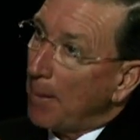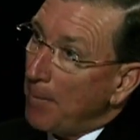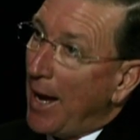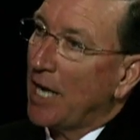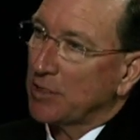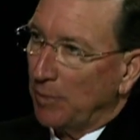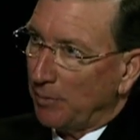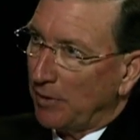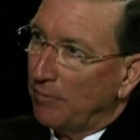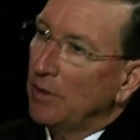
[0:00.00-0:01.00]

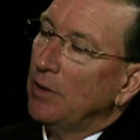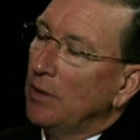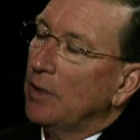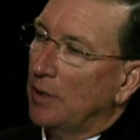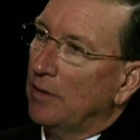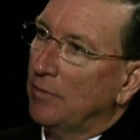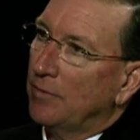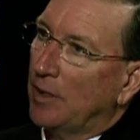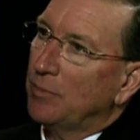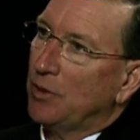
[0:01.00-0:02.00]
maximum of
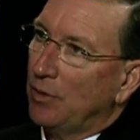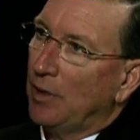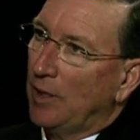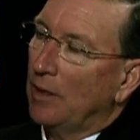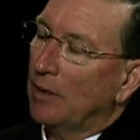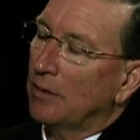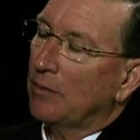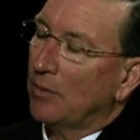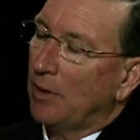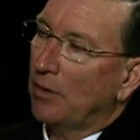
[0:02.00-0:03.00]
of up to the uh,
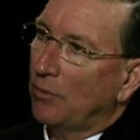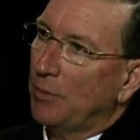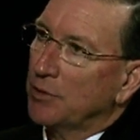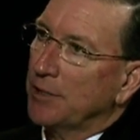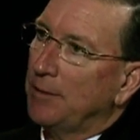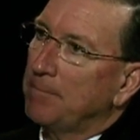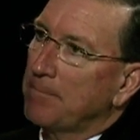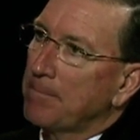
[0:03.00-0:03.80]
the three percent. And it